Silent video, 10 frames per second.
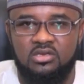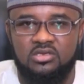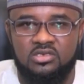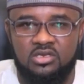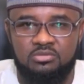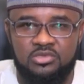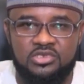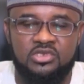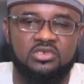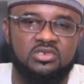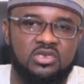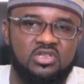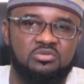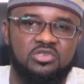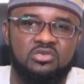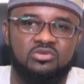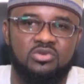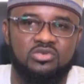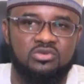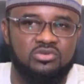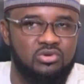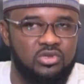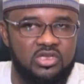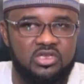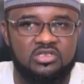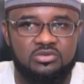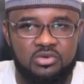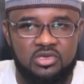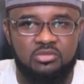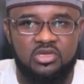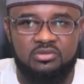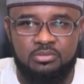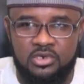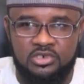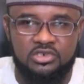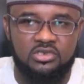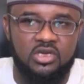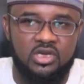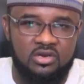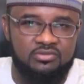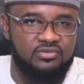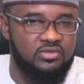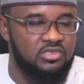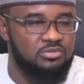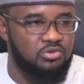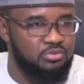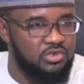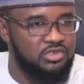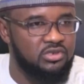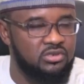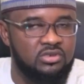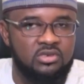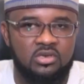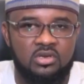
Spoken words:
Salbrix Nigeria Limited was not only inspired by the passion I have for this profession,